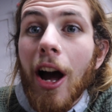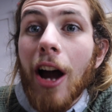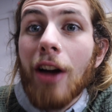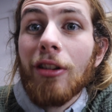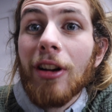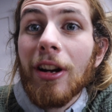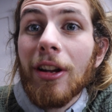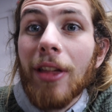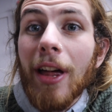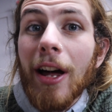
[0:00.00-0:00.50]

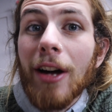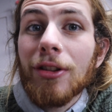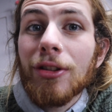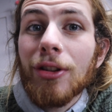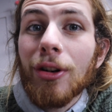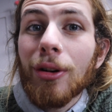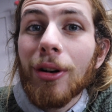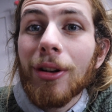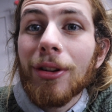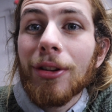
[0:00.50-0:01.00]
Alright, that is
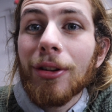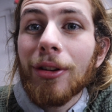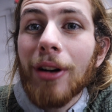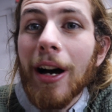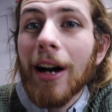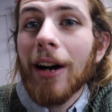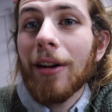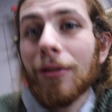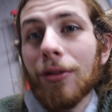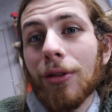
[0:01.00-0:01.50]
all until
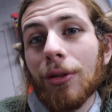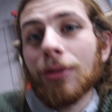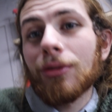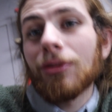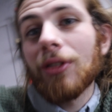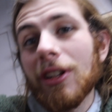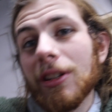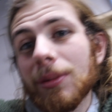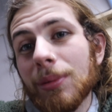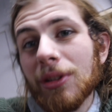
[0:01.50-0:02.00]
after
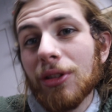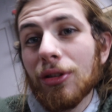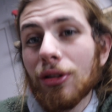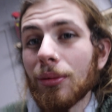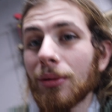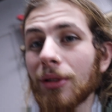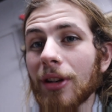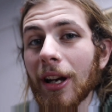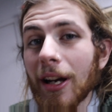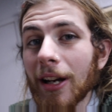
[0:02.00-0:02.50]
Christmas.
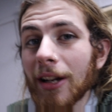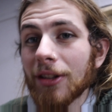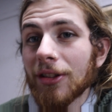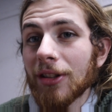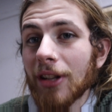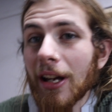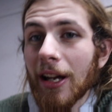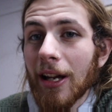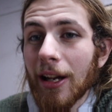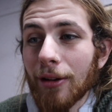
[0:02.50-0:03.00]
Hope you guys
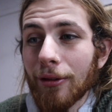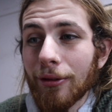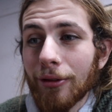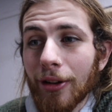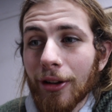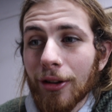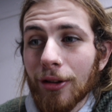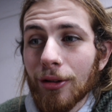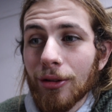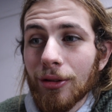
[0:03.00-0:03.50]
have
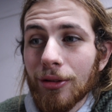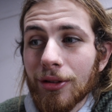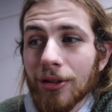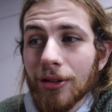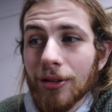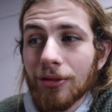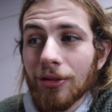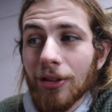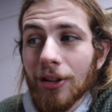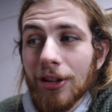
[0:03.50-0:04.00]
a
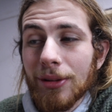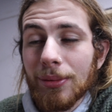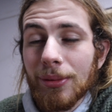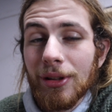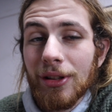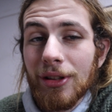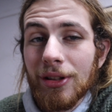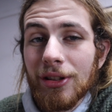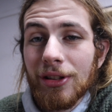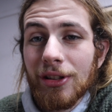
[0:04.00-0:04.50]
good
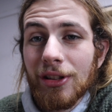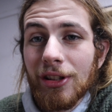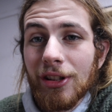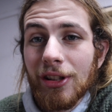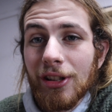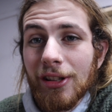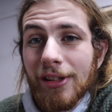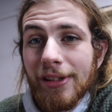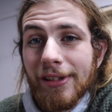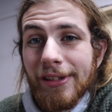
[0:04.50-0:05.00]
Christmas
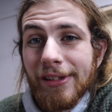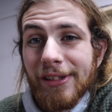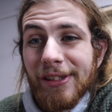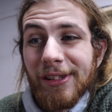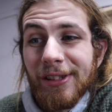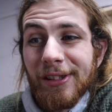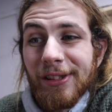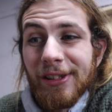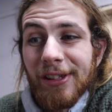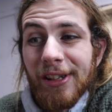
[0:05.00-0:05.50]

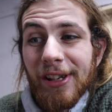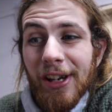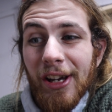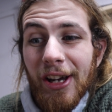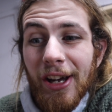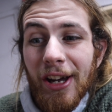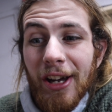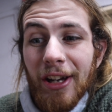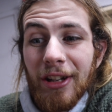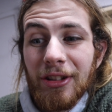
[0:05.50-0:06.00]

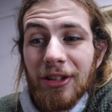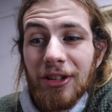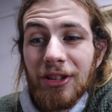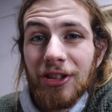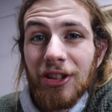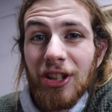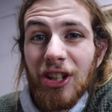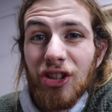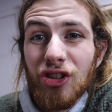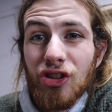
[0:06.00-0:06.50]
and
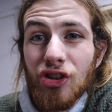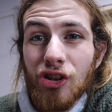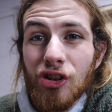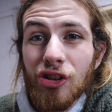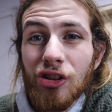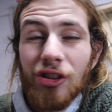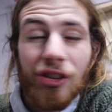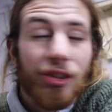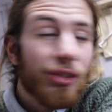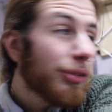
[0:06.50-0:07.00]
stay
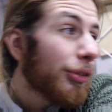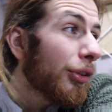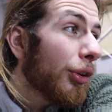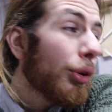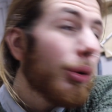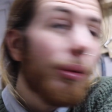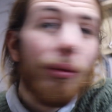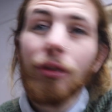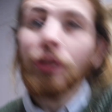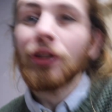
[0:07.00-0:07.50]
tuned for
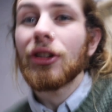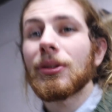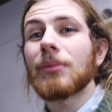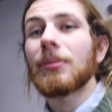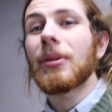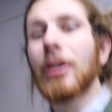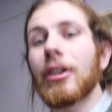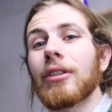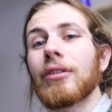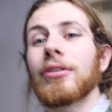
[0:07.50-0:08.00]
hopefully some
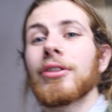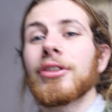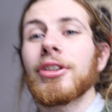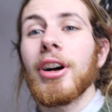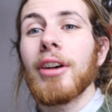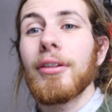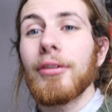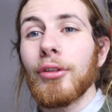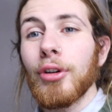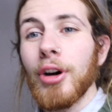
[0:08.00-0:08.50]
better
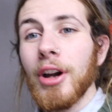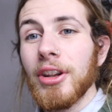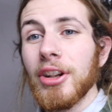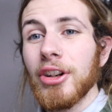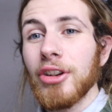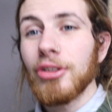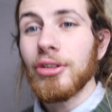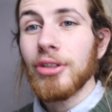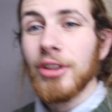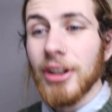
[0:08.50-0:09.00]
stuff in the
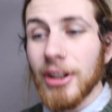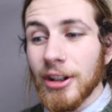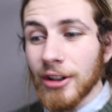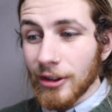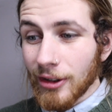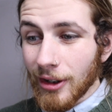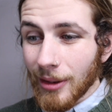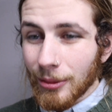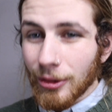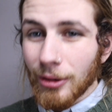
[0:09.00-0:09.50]
new
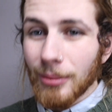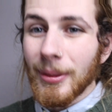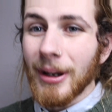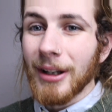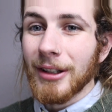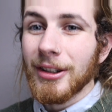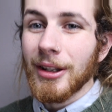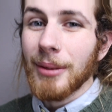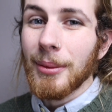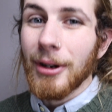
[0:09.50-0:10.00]
year. I'm going
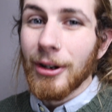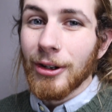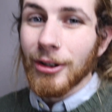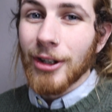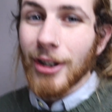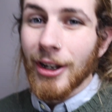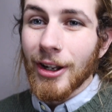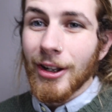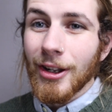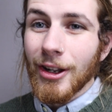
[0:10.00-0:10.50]
back to
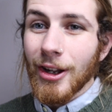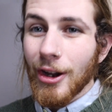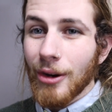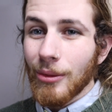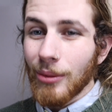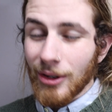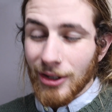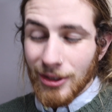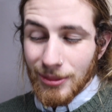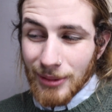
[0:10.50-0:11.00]
America,
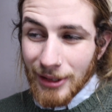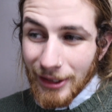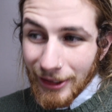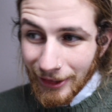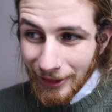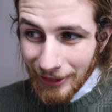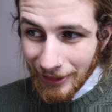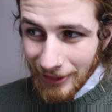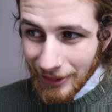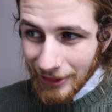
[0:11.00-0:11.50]
which
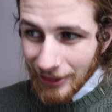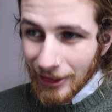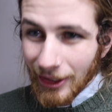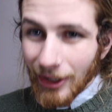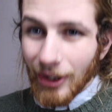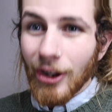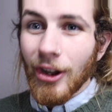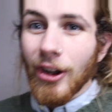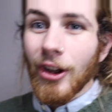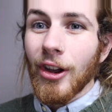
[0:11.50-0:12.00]
means
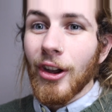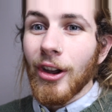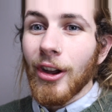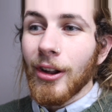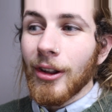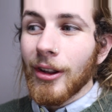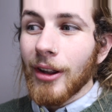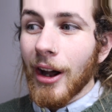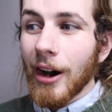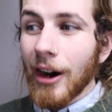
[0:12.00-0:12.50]

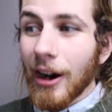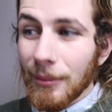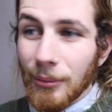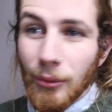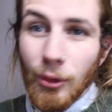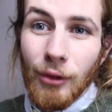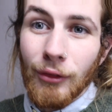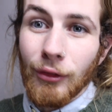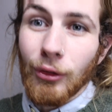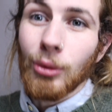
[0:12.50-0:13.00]
I'll have
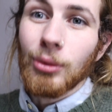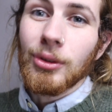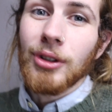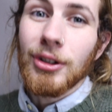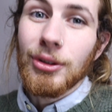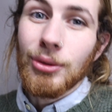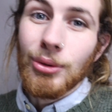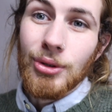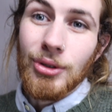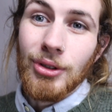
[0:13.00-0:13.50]
more folk to
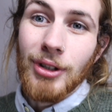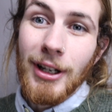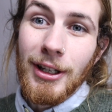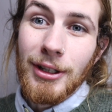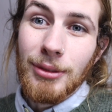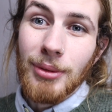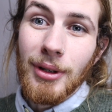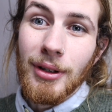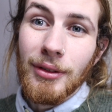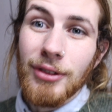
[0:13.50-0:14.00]

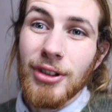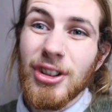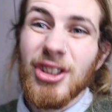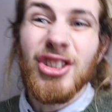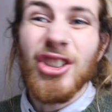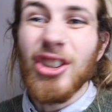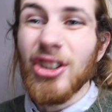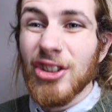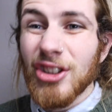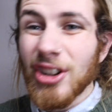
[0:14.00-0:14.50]
socialise with, so it's
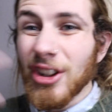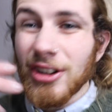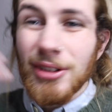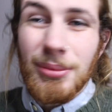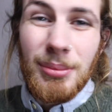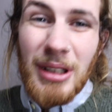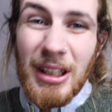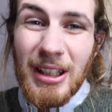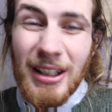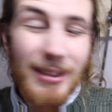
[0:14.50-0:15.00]
not just
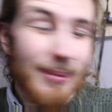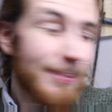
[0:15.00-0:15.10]
me.